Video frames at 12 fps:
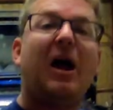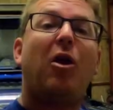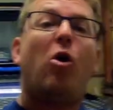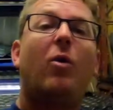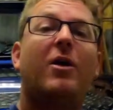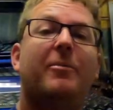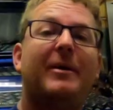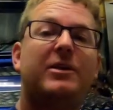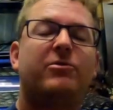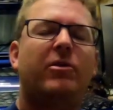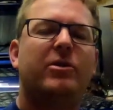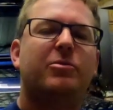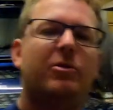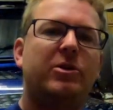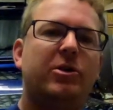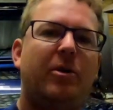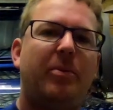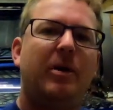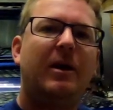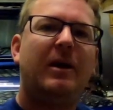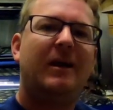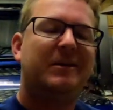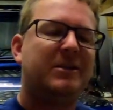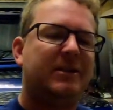Hello, welcome back to Roy's Workshop,
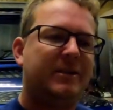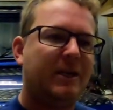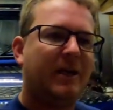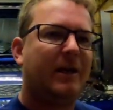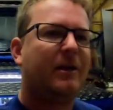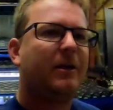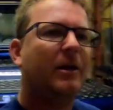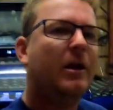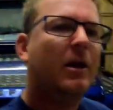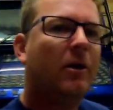and today